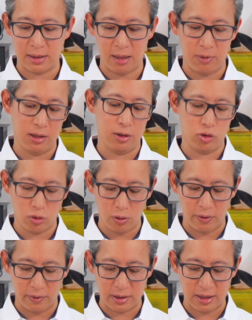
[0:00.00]
I'm in control
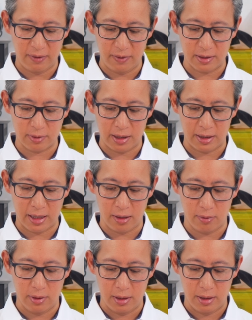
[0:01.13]
of the TVs right
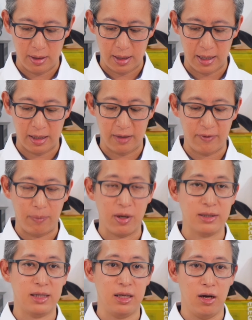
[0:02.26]
now. And if I
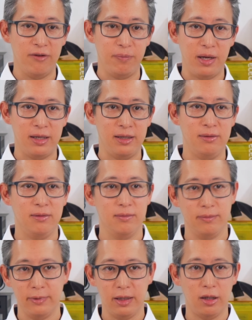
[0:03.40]
press the off button,
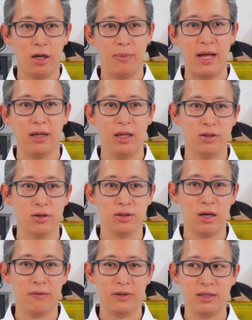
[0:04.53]
it automatically turns
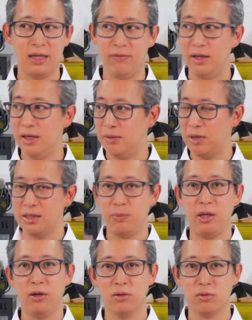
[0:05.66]
off the TV and my
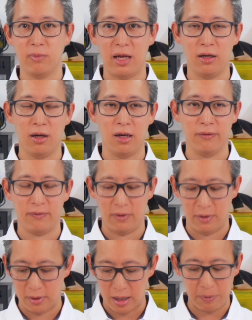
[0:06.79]
speakers remain
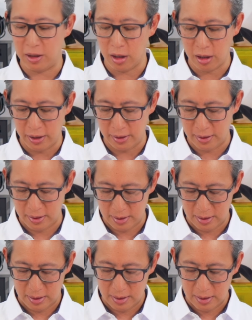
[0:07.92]
on.
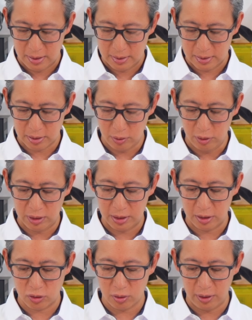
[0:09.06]
So you can
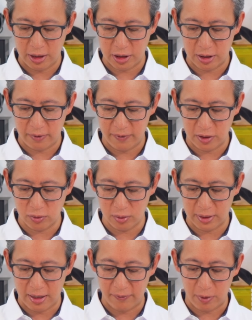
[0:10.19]
control each individual.
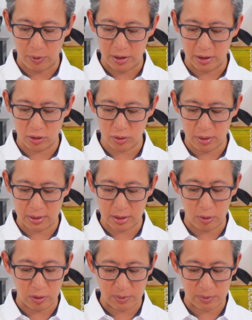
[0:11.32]
Now if I want to control the Sonos